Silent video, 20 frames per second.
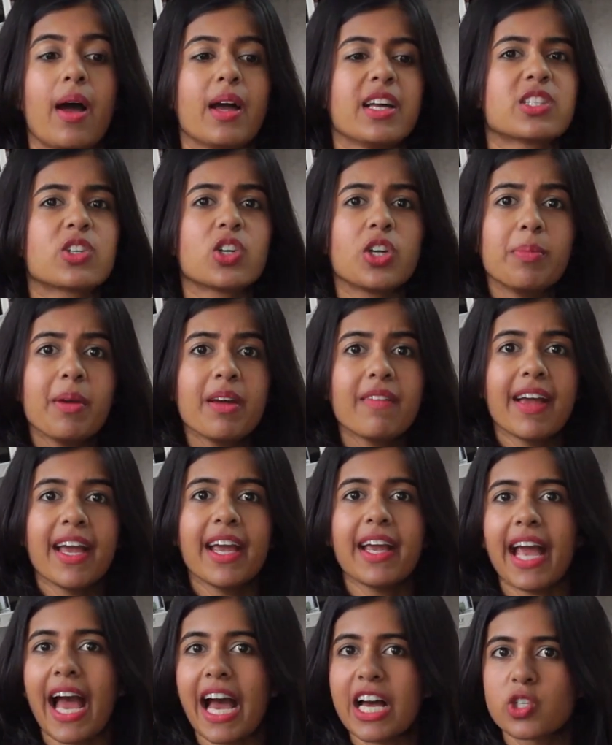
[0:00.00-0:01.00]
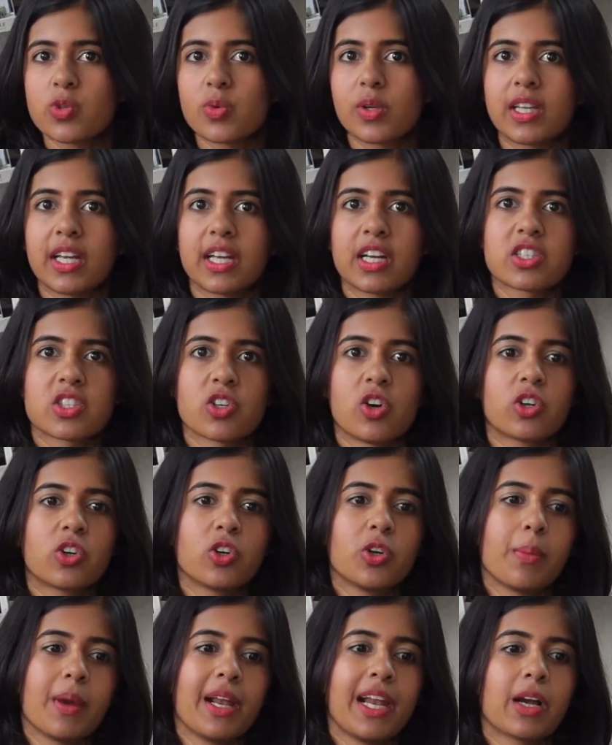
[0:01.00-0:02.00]
It's going to be a very casual thing. It's not
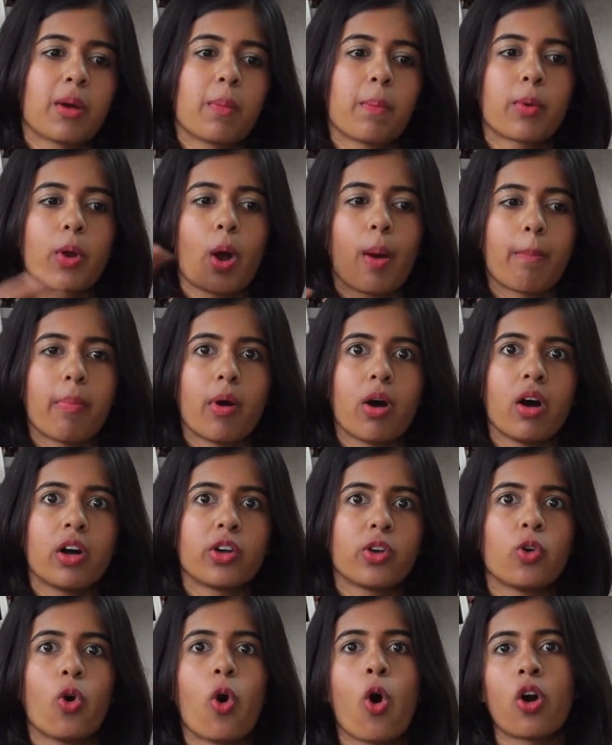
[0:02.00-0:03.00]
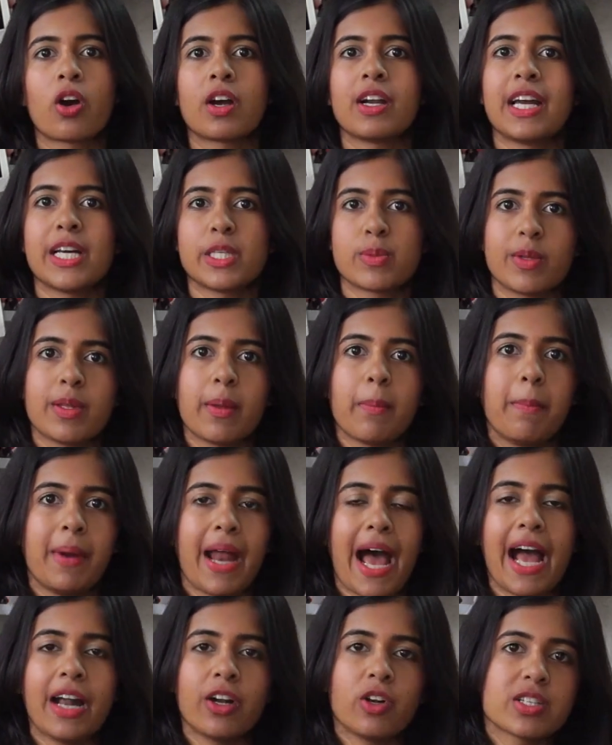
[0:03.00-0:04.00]
going to be like a proper, organized with the
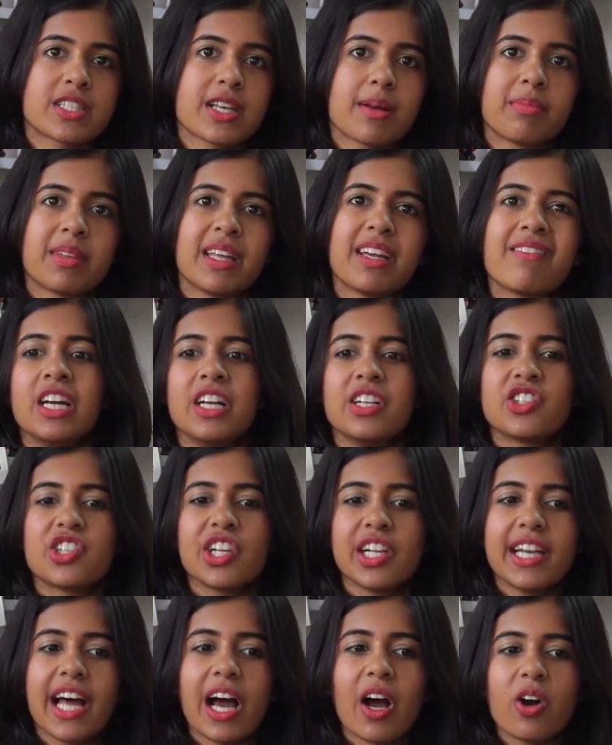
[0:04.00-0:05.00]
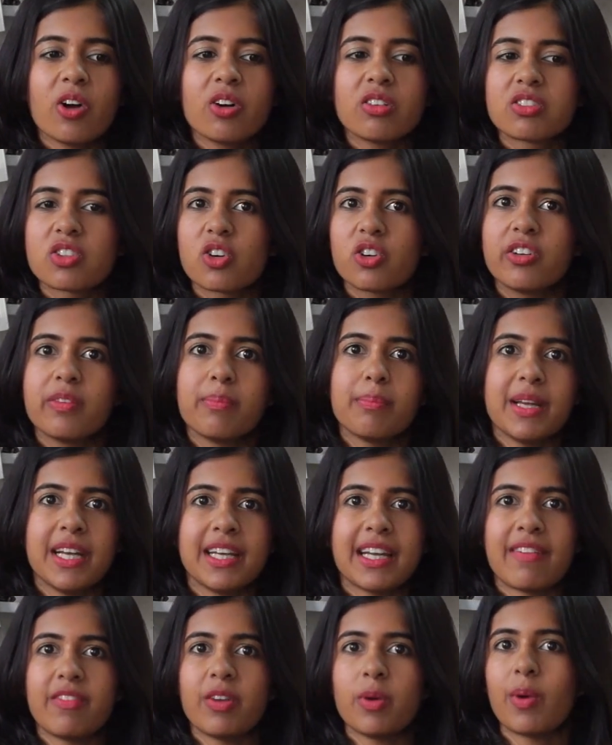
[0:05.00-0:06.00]
brand or something. Chilled out, sort of
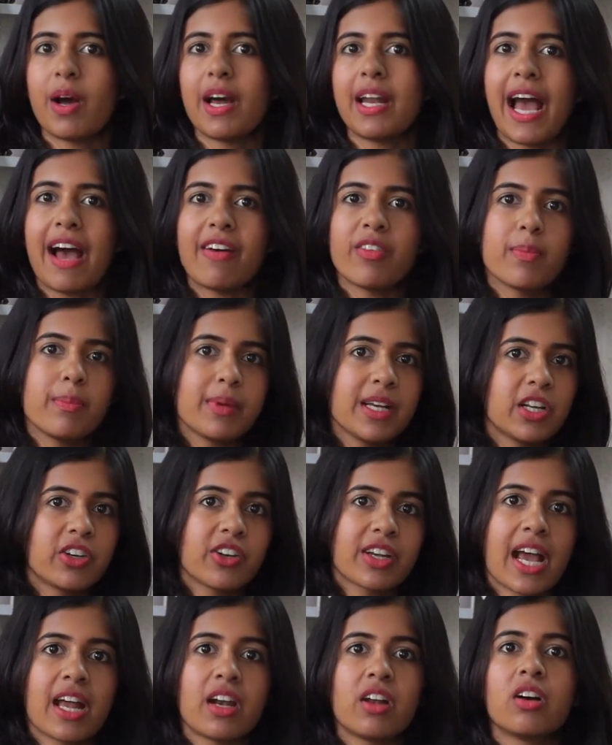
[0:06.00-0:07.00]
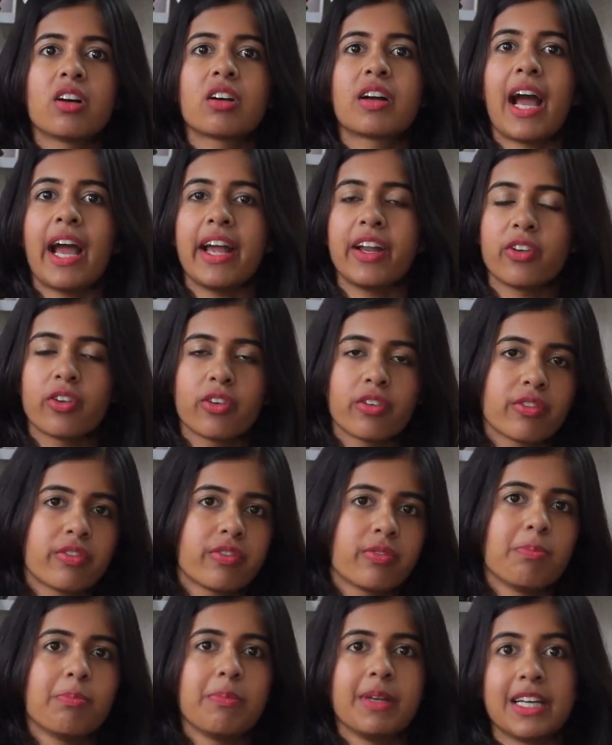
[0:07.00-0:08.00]
meet everyone, have a meal together kind of
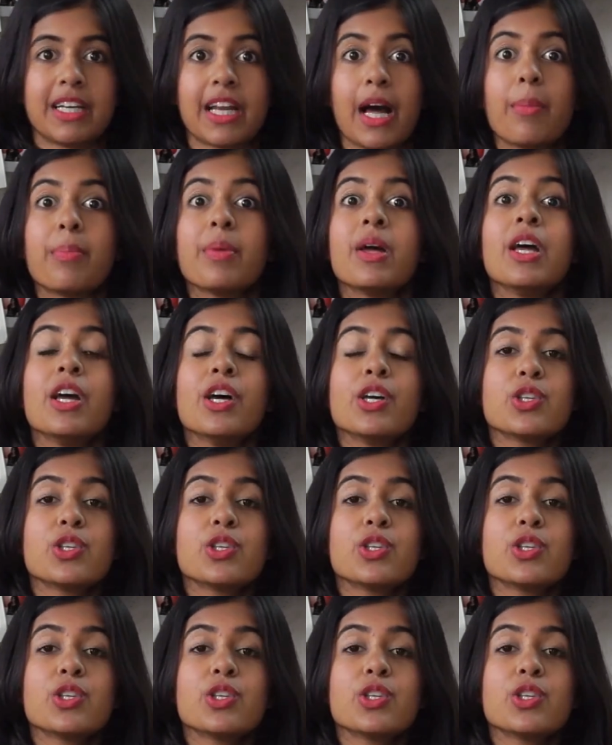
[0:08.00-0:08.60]
meetup.